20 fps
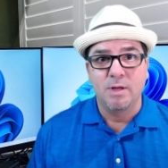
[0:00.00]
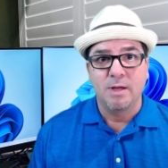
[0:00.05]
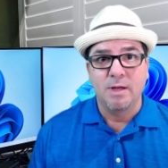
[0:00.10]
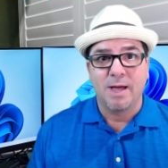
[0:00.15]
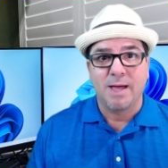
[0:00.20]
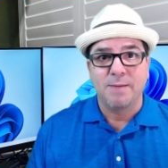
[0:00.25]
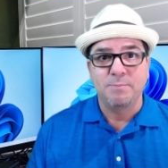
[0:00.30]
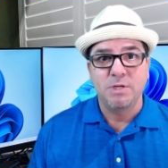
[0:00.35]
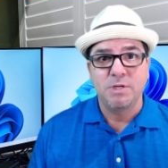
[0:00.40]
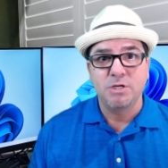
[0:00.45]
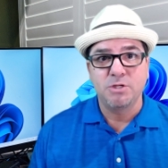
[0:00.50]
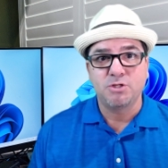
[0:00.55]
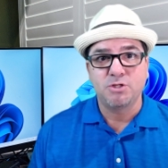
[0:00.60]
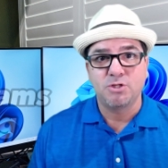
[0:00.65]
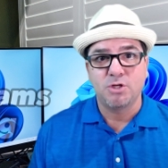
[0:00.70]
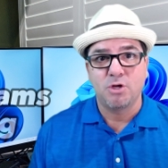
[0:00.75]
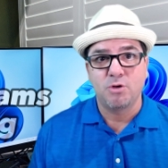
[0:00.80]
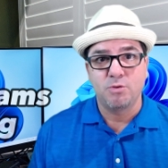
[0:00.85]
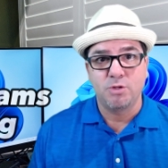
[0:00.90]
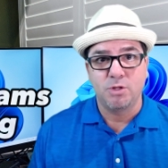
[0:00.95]
I'm going to
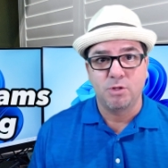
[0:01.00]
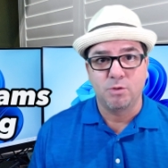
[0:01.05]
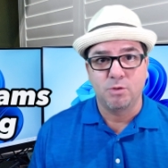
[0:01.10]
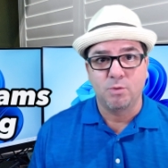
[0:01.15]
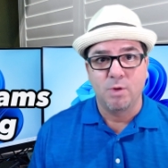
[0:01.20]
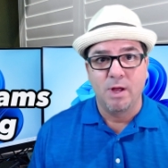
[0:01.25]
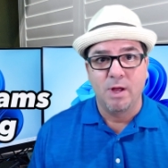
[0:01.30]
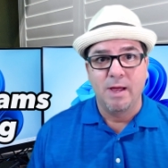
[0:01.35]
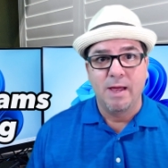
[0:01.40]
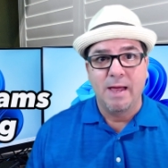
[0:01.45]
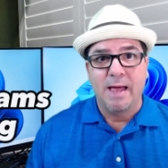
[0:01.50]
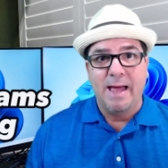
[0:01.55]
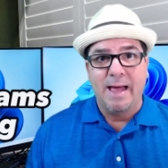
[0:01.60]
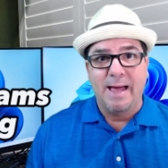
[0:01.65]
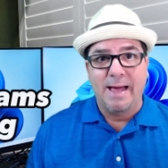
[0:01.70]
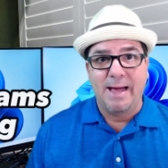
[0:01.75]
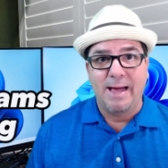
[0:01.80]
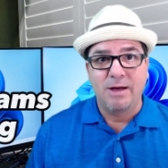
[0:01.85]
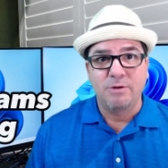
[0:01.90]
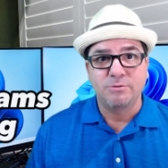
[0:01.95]
show you
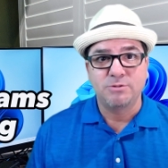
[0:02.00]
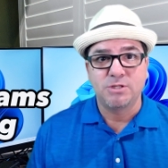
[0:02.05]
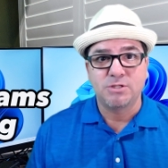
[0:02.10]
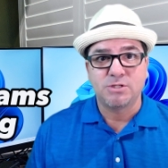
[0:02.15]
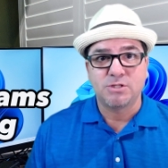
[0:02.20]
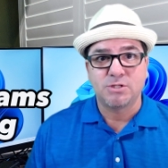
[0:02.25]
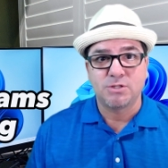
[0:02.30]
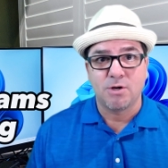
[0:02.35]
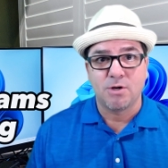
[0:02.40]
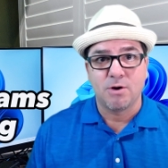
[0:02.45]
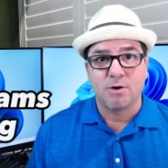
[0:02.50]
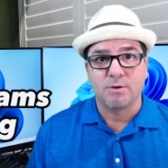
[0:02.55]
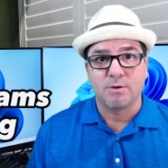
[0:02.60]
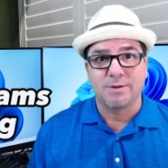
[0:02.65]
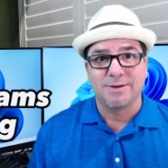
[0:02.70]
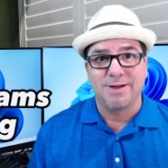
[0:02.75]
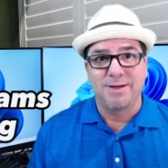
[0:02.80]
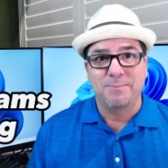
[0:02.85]
how to start